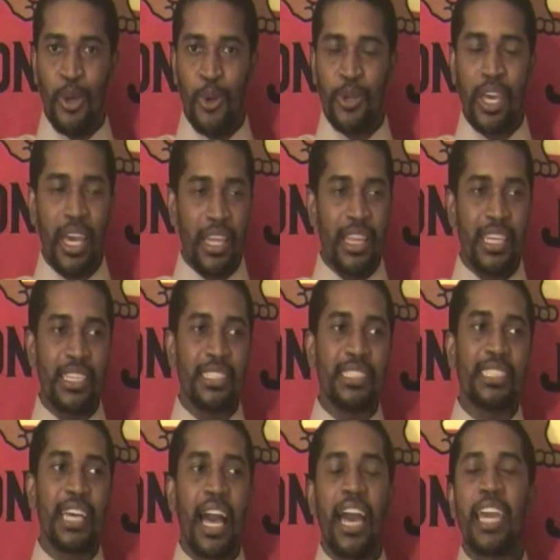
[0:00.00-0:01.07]
Okay, the
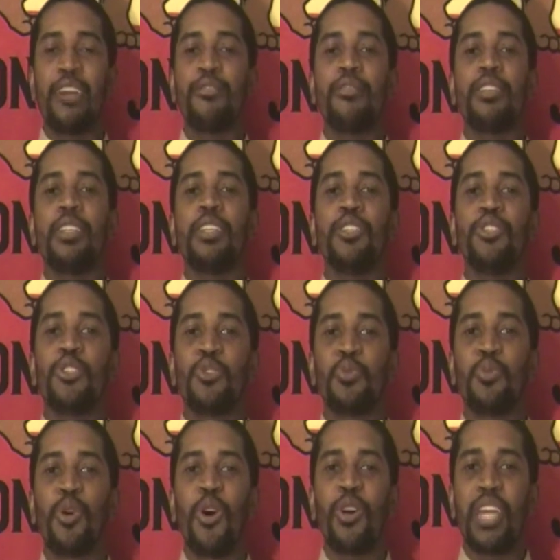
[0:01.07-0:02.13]
entire religious
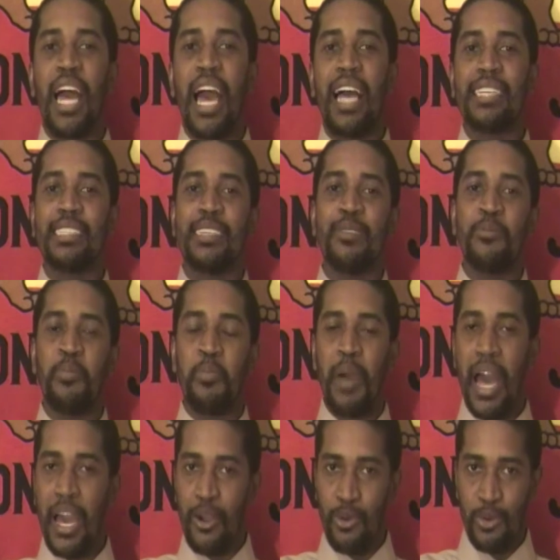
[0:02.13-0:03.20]
world has it
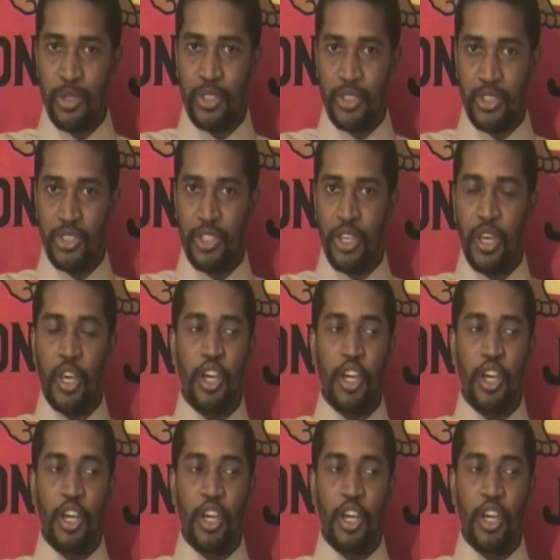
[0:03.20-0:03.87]
backwards.